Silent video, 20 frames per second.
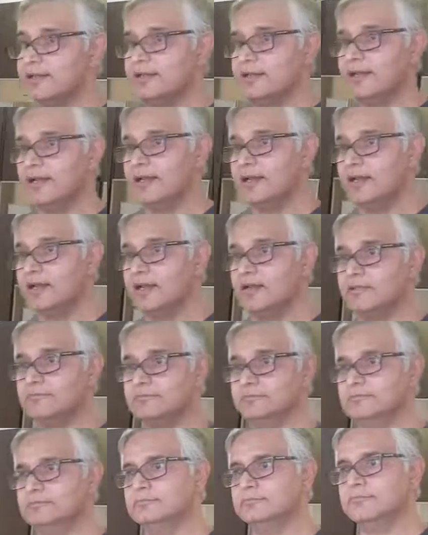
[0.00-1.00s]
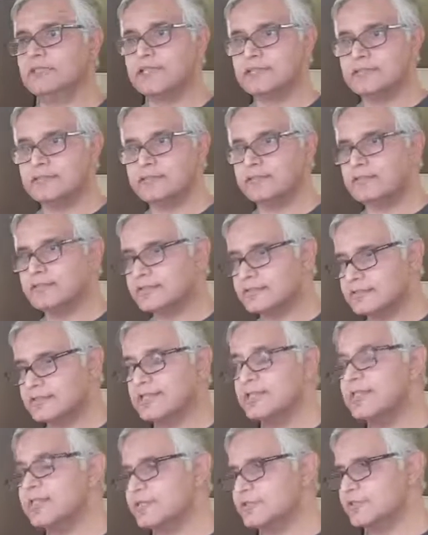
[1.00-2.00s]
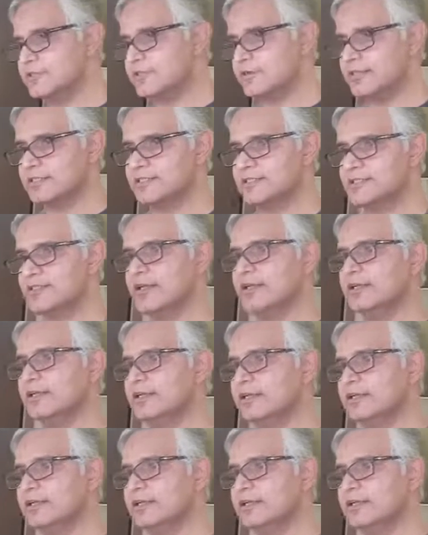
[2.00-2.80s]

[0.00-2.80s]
as a teenager, not as a child,